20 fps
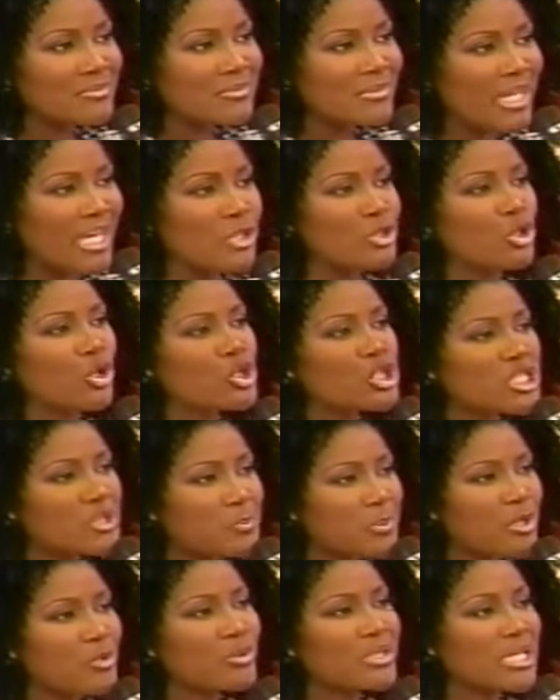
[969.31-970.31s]
and your
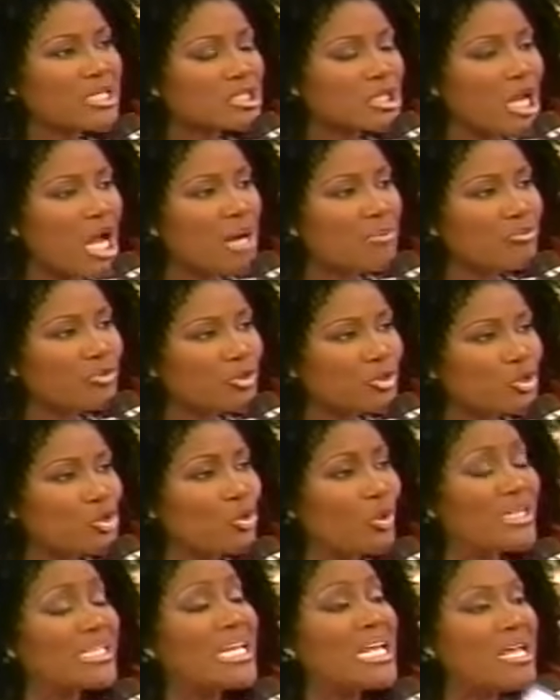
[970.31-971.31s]
spirit has come through
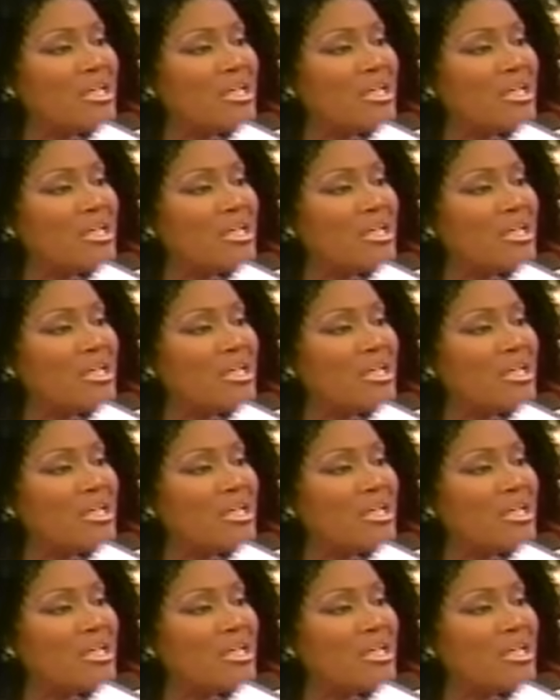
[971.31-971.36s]
it,